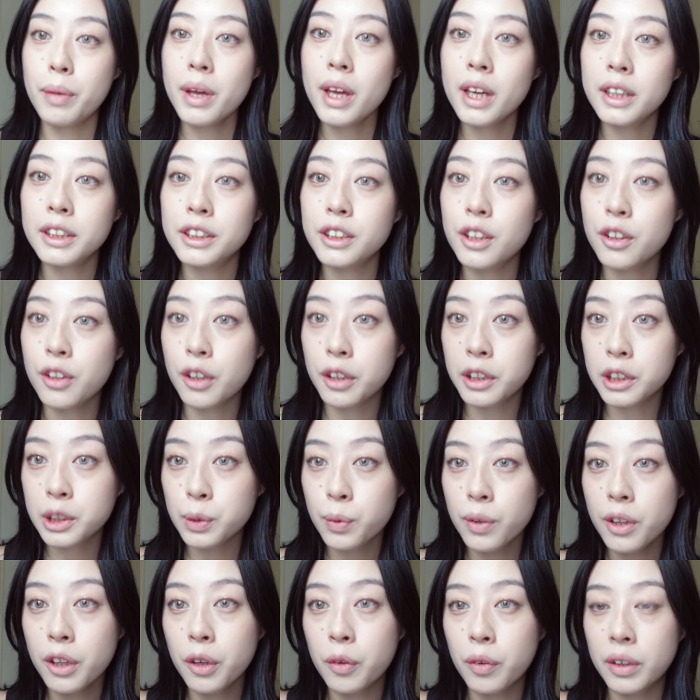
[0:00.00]
But yeah so those
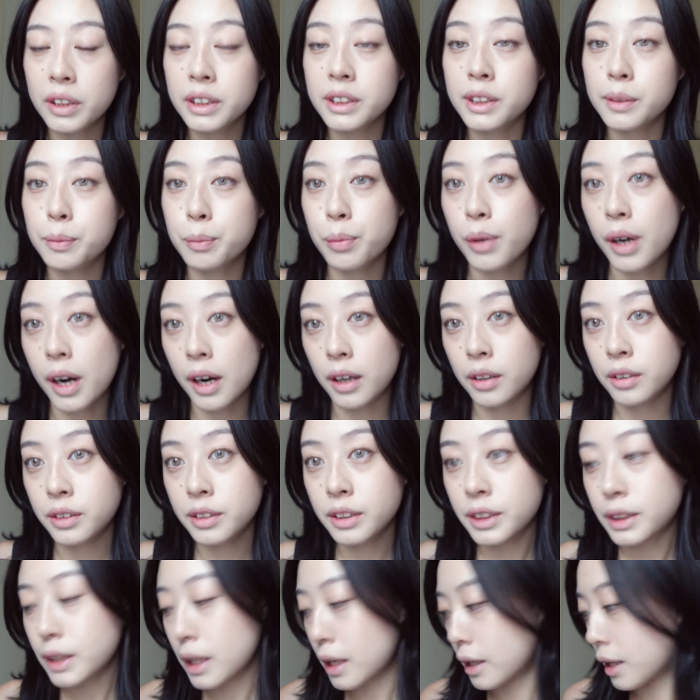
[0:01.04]
were the Grace
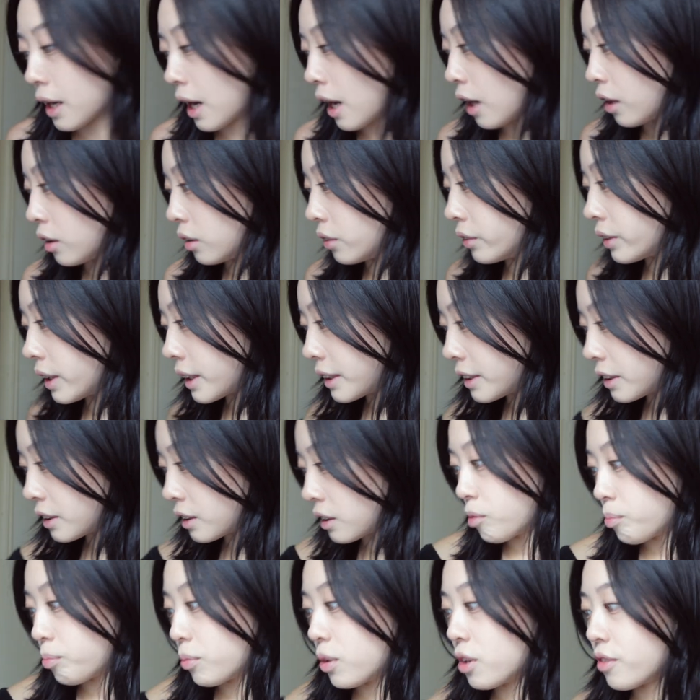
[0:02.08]
Browns and now
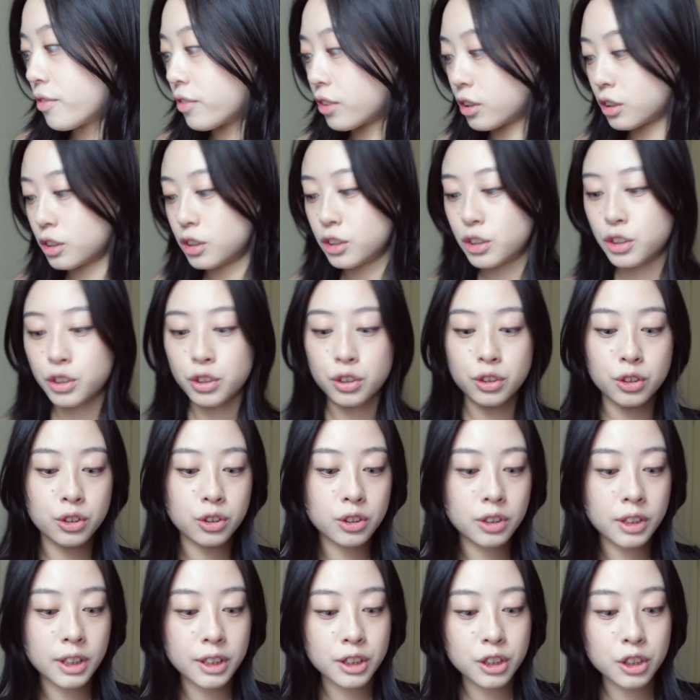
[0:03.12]
let's move on
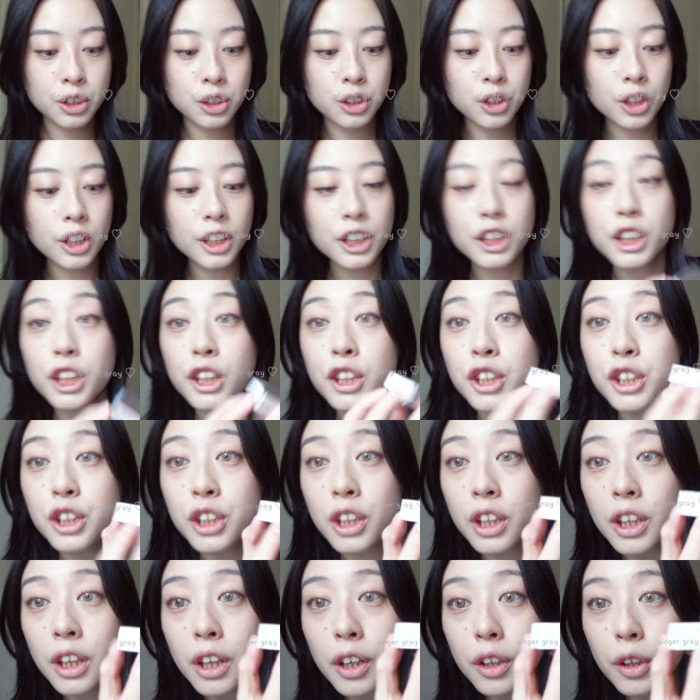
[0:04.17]
to let's do
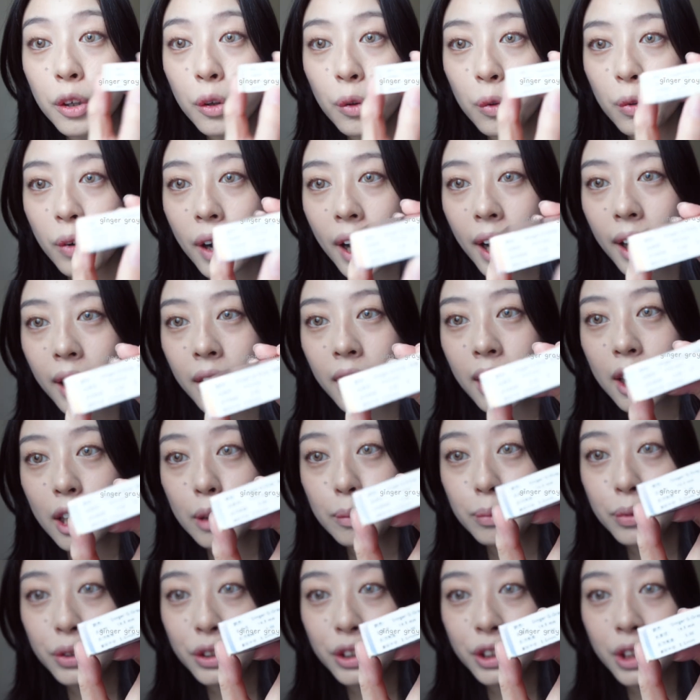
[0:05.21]
ginger grey and
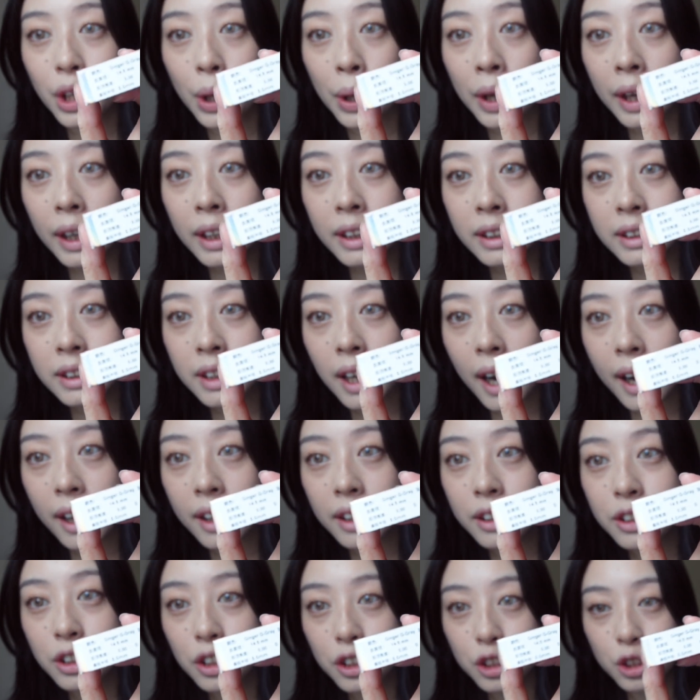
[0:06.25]
I'm so
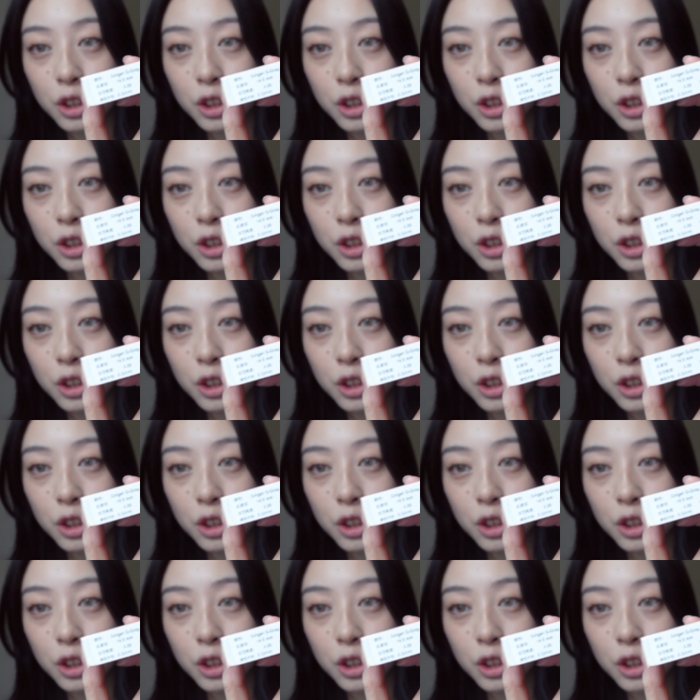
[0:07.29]
excited to